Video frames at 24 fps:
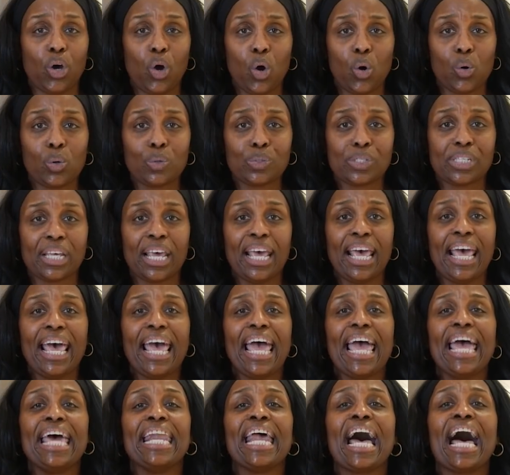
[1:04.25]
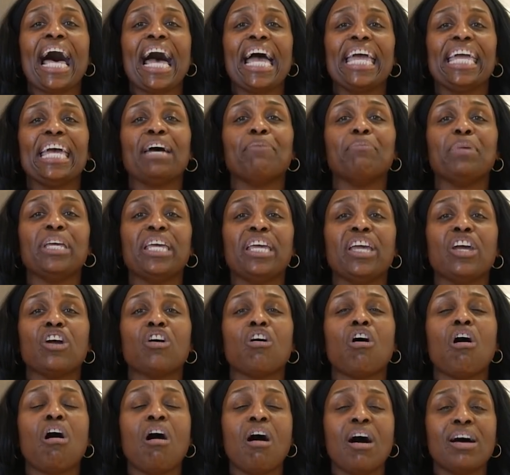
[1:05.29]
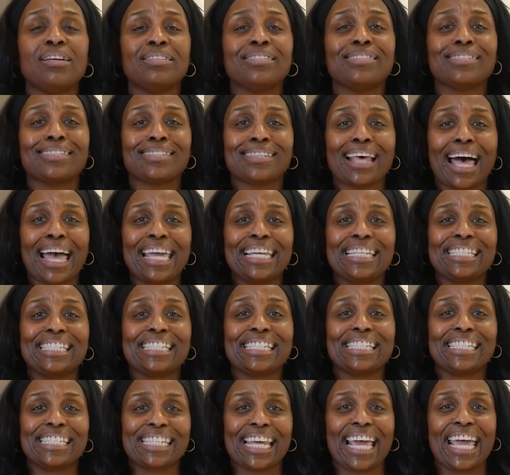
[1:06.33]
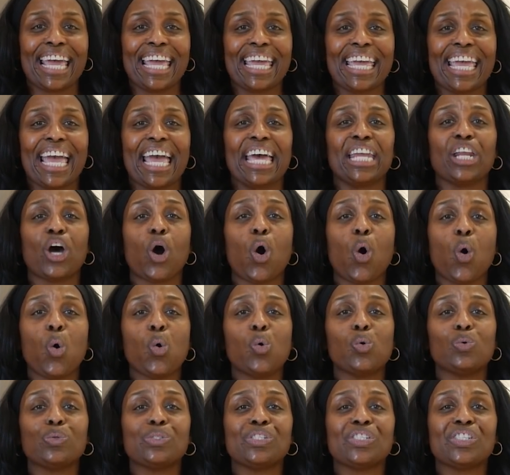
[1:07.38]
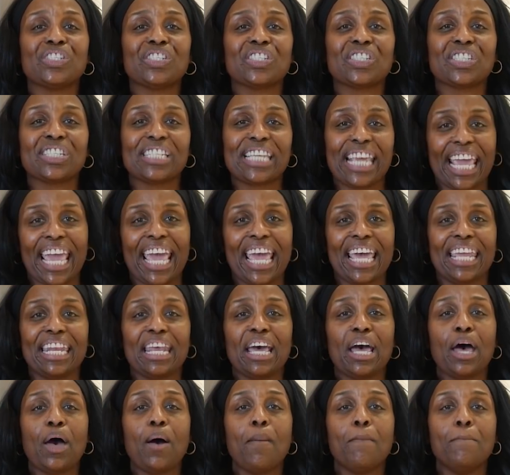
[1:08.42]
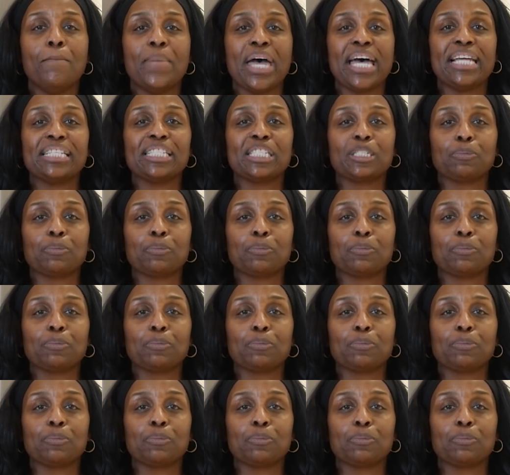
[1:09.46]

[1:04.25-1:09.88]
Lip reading: host, and I am here on site today at Old Skin Med